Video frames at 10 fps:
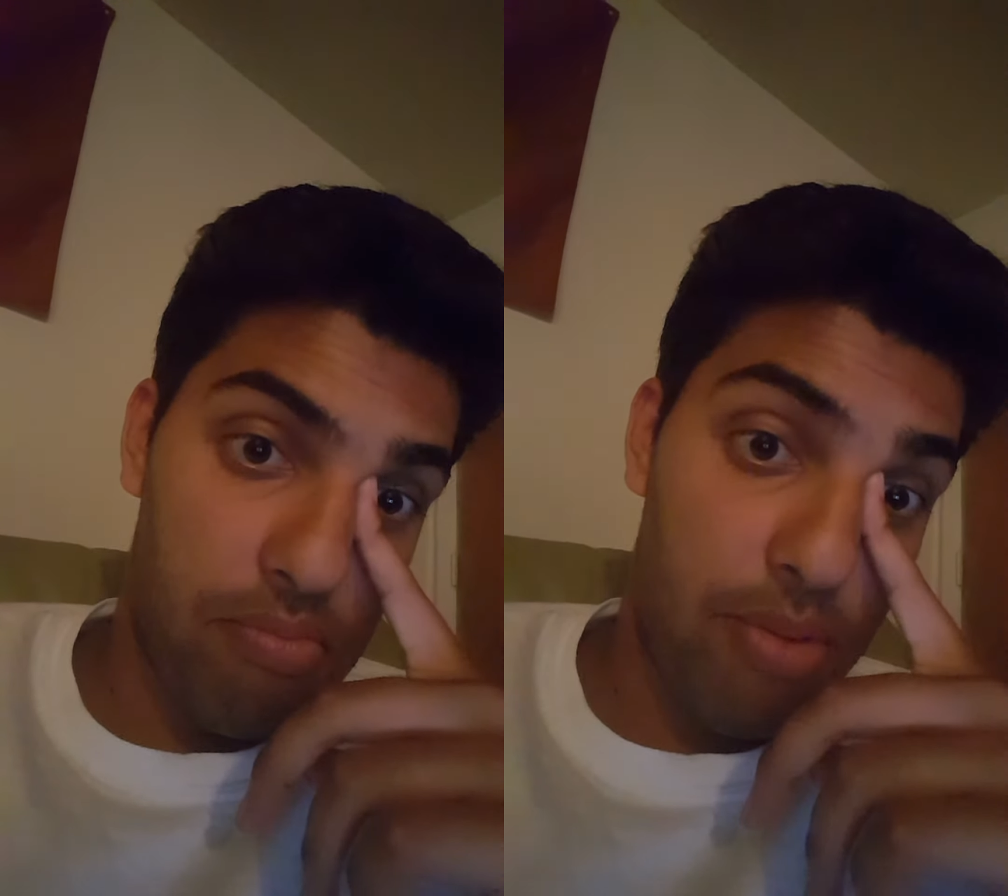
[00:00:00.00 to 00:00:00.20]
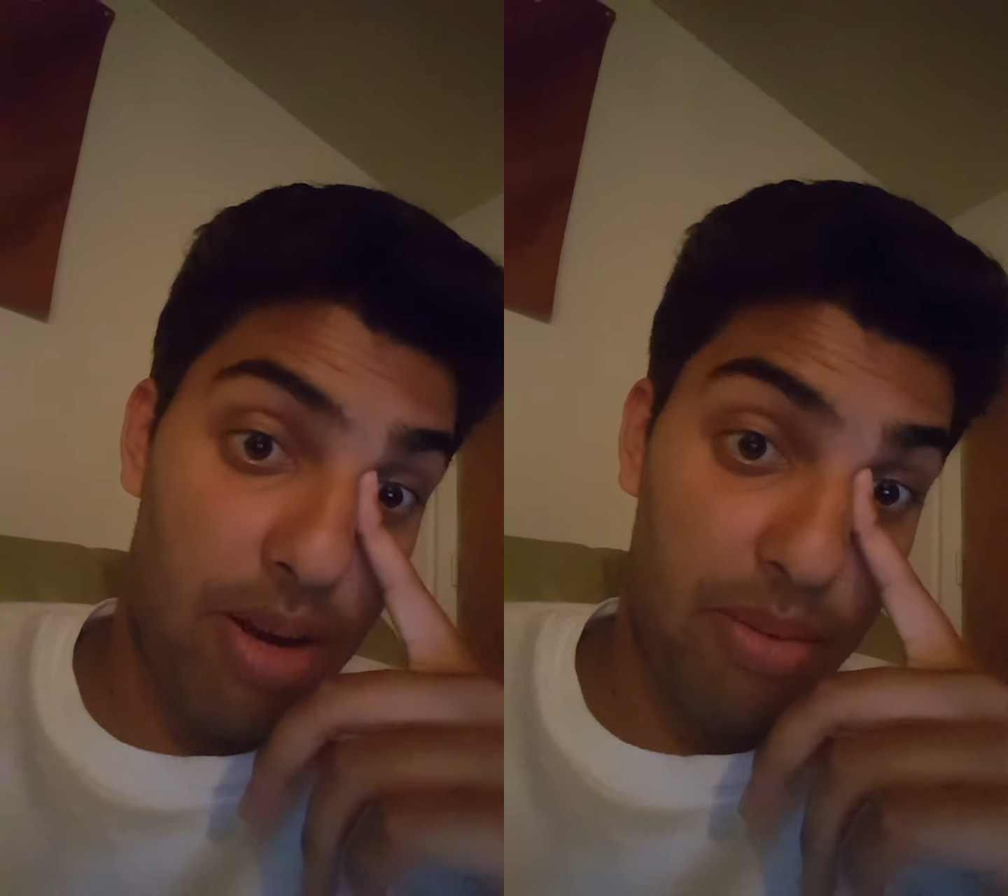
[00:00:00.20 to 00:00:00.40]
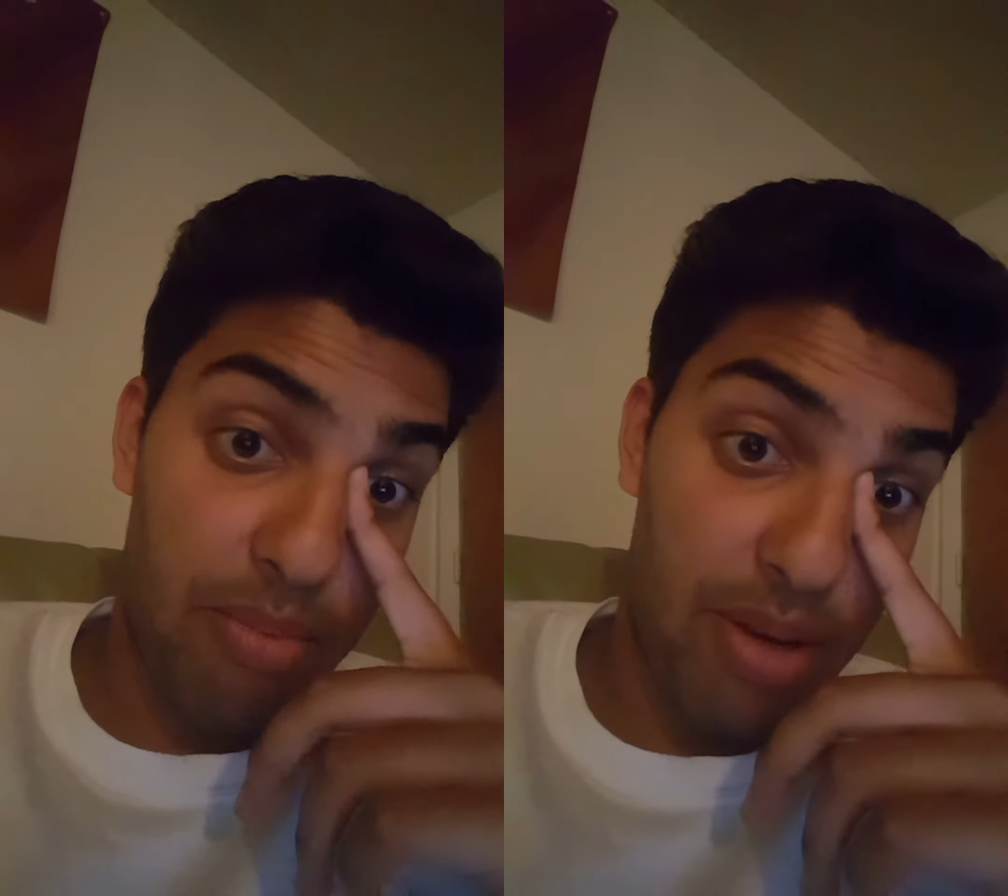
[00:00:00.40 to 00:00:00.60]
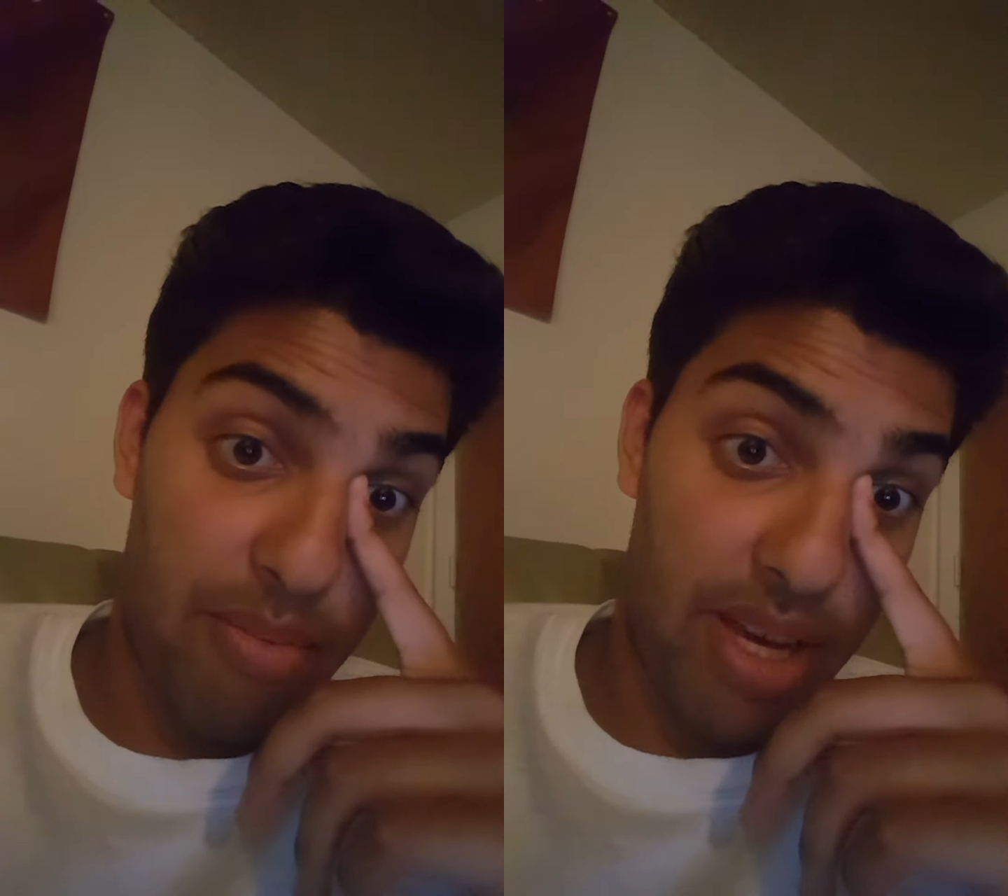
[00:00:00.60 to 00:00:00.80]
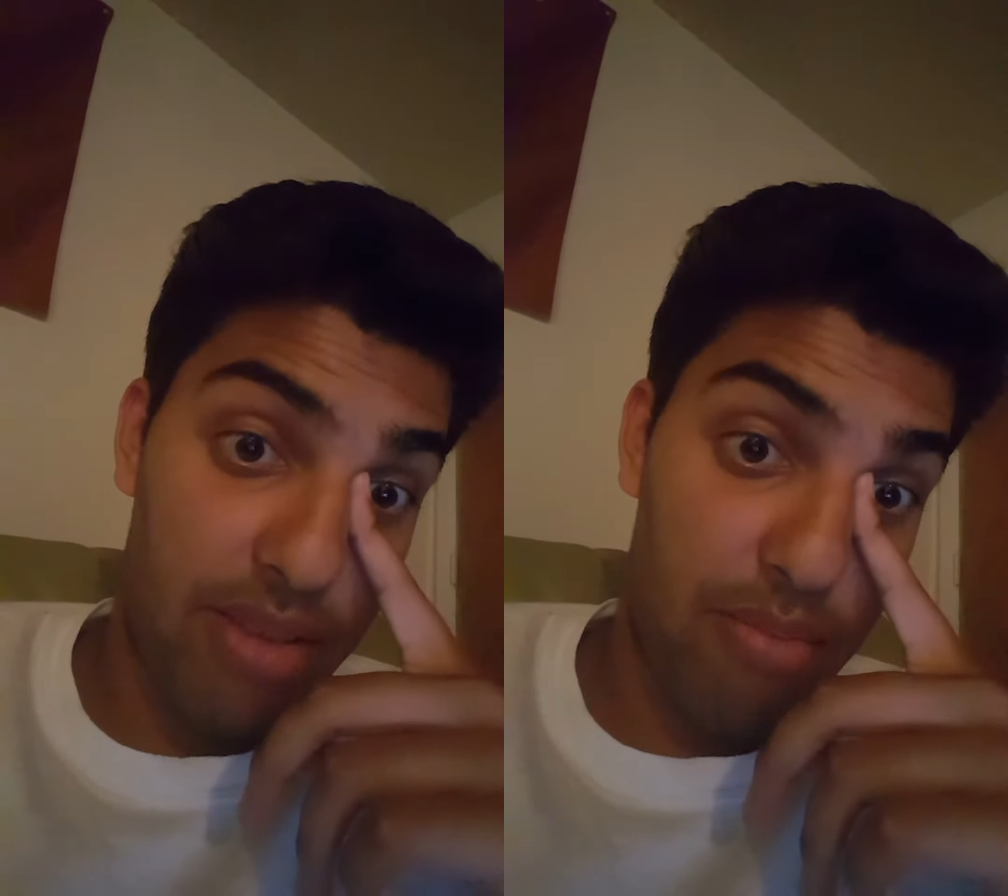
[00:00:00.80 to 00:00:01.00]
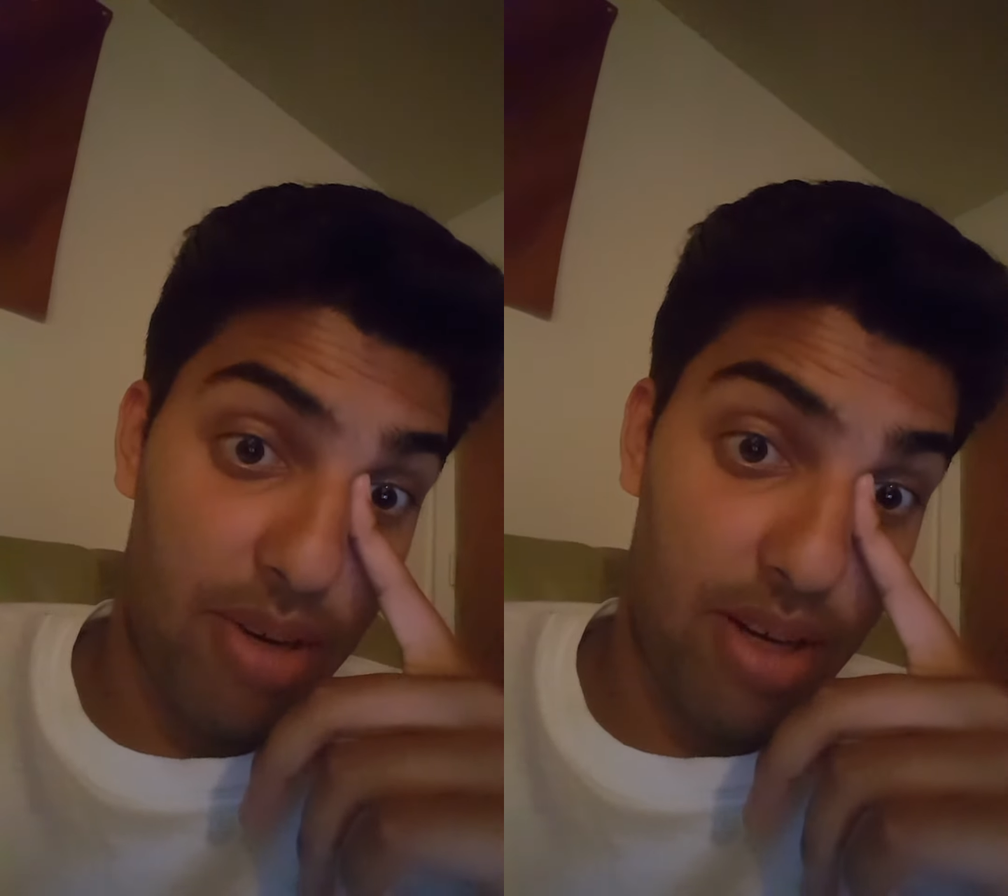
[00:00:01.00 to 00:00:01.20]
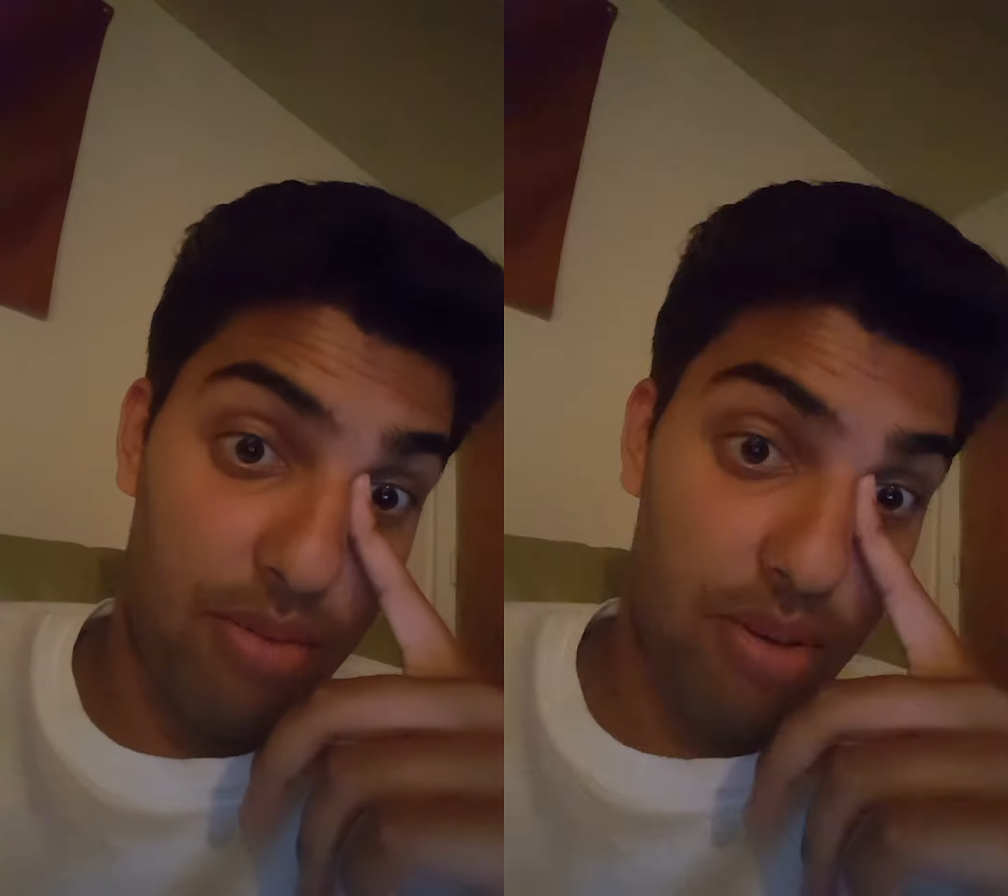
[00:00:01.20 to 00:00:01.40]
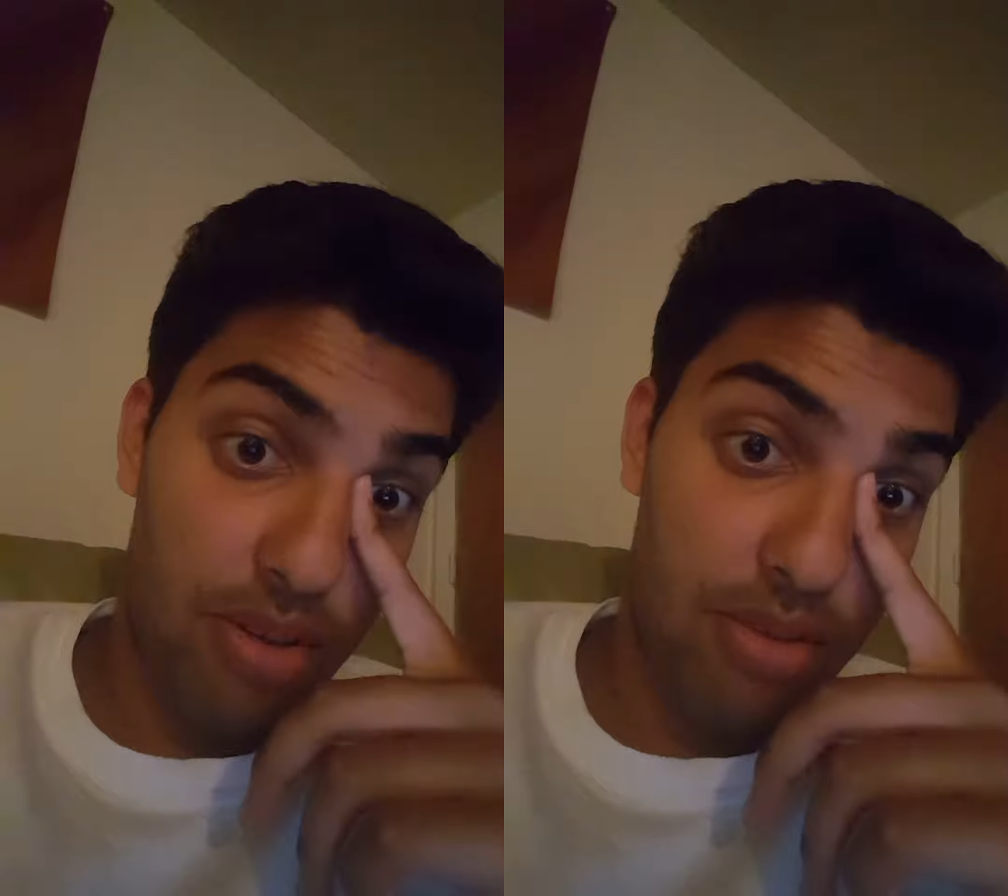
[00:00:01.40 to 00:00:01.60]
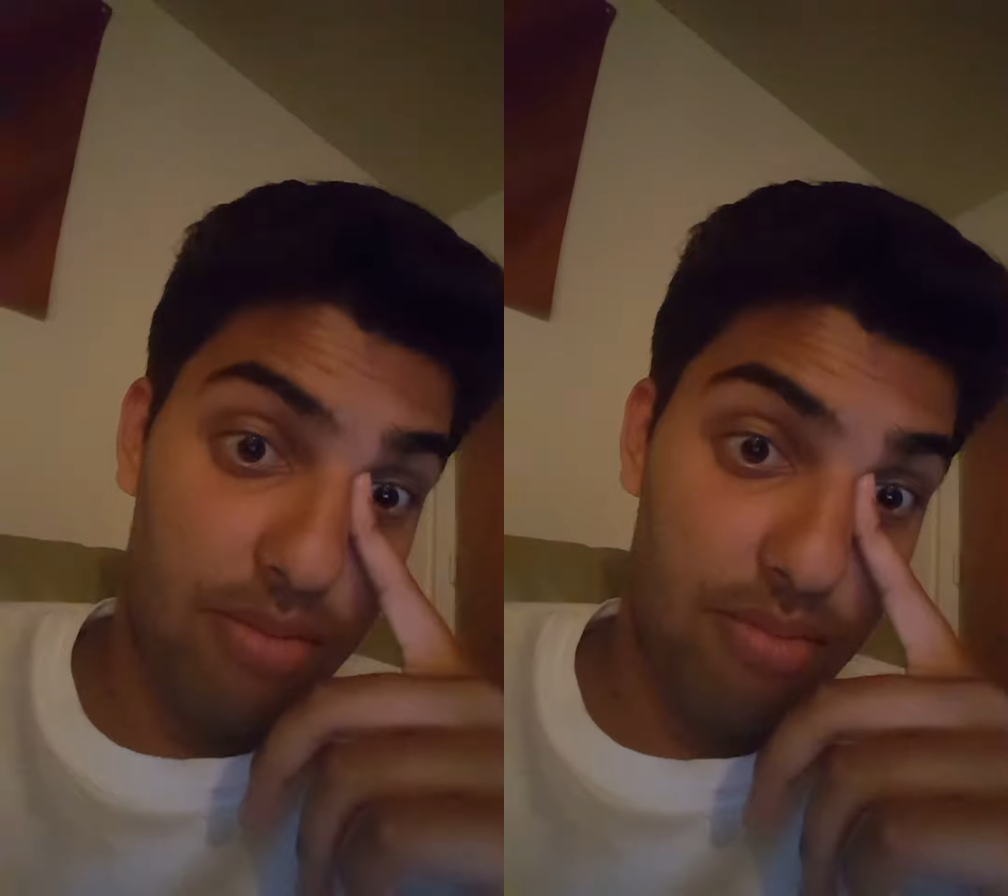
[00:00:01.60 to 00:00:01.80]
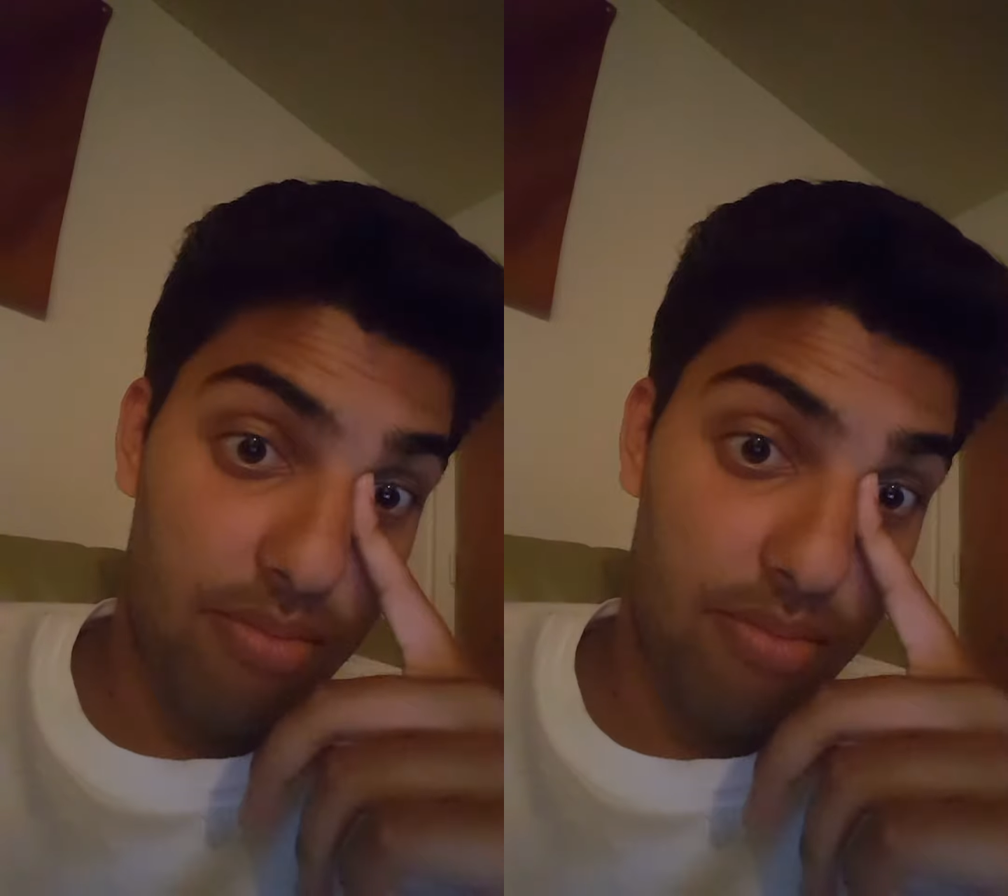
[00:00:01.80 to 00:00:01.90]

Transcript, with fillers: probably Bed Bath and Body Works